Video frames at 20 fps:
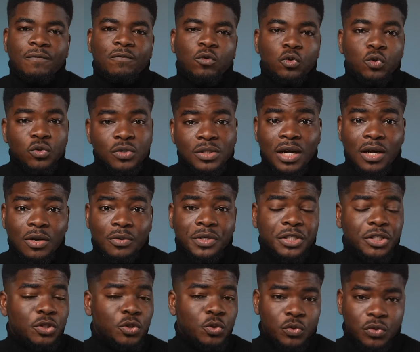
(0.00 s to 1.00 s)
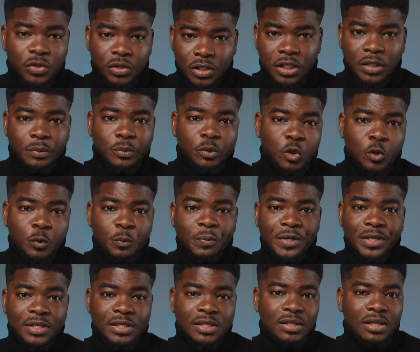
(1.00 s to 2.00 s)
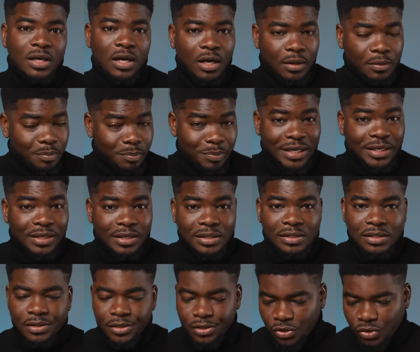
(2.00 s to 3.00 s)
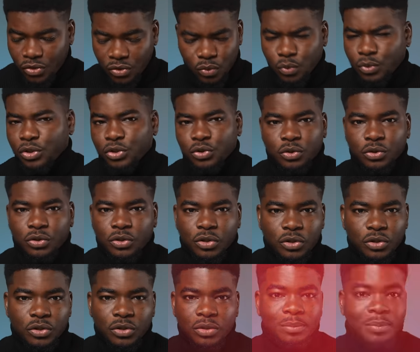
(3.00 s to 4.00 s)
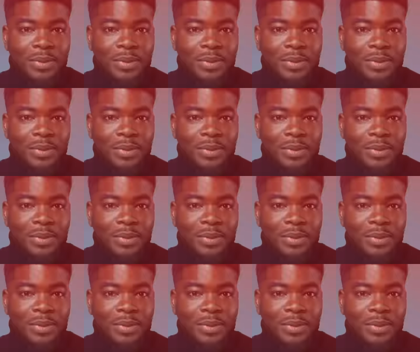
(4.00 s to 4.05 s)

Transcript: For those that are already used to the crypto space, Binance needs no introduction.